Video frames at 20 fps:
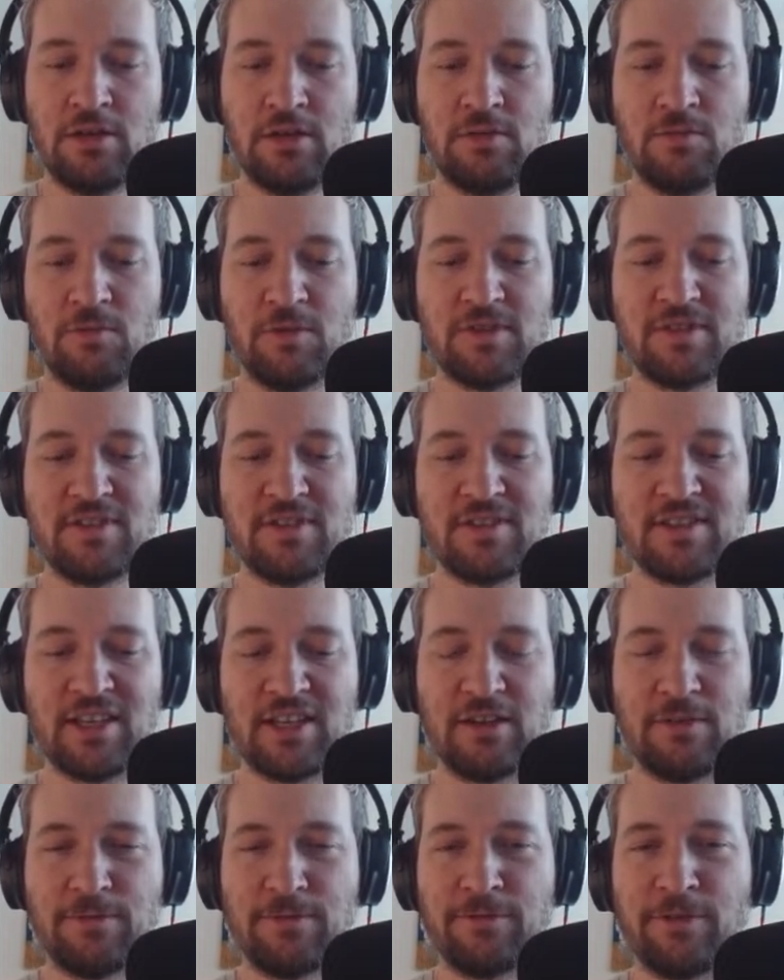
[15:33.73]
wasn't this like
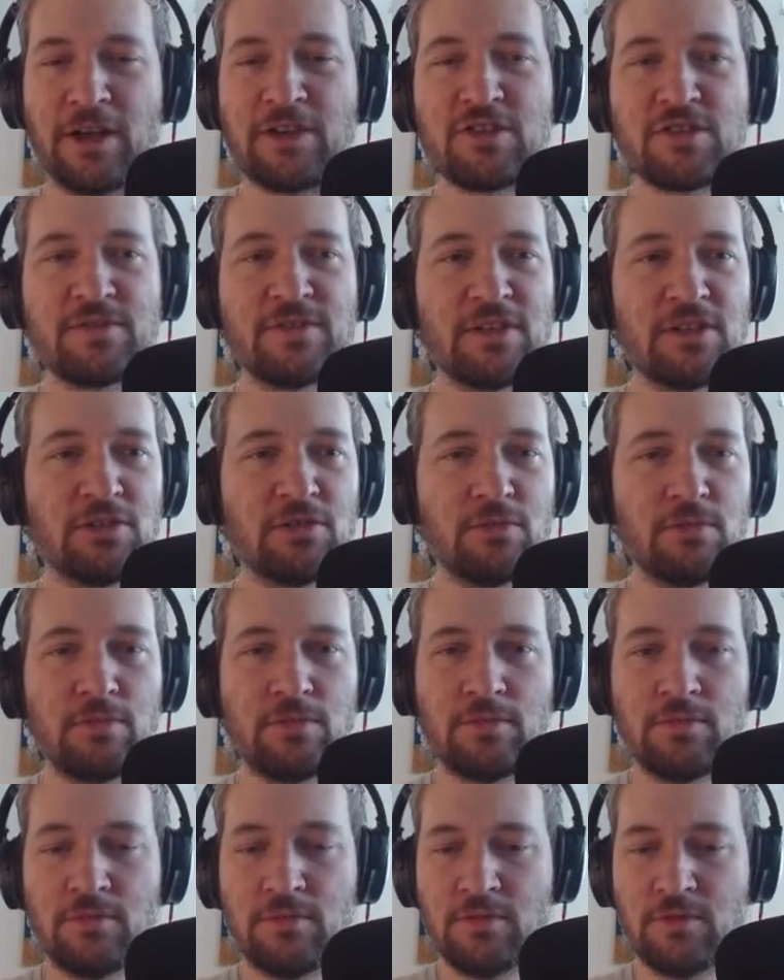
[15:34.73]
a French film
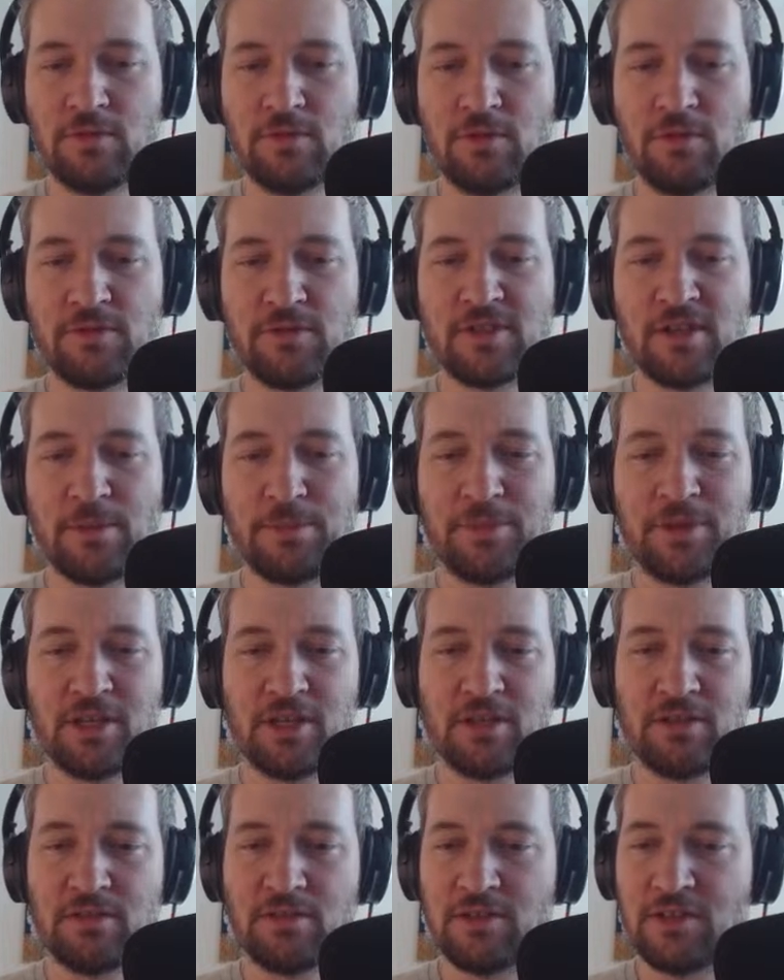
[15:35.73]
or something?